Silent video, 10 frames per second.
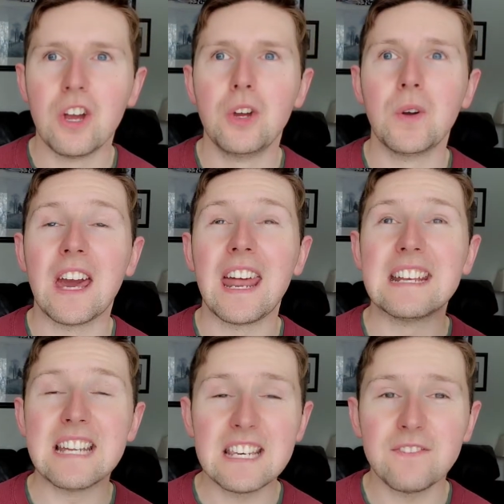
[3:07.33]
who can
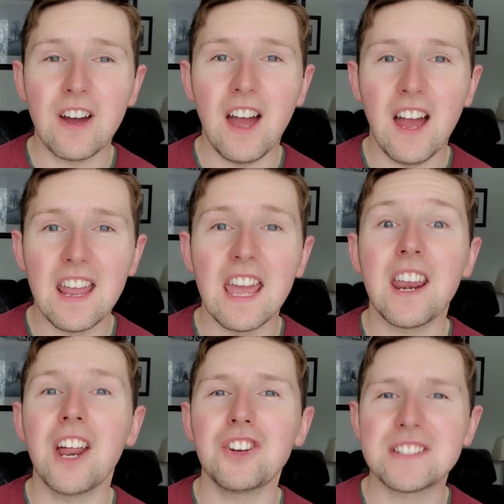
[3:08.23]
identify
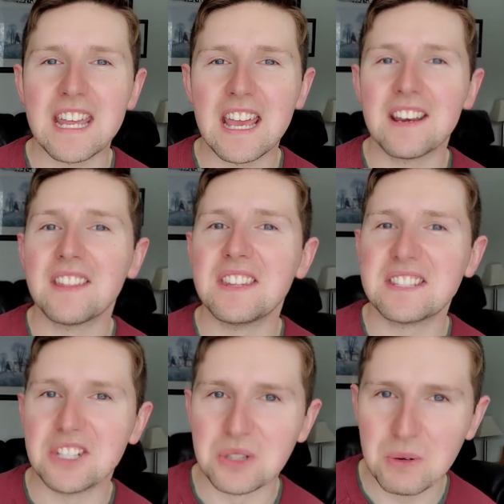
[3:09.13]
and understand the
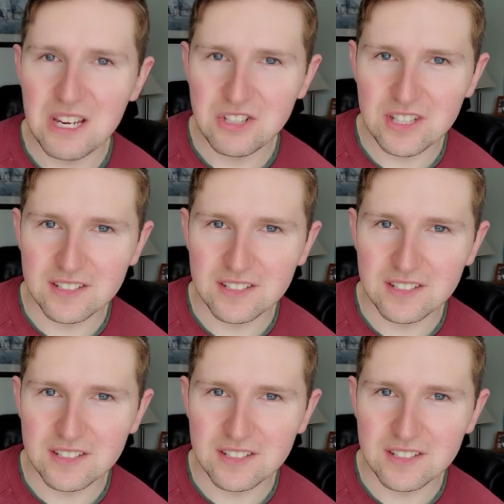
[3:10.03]
situation.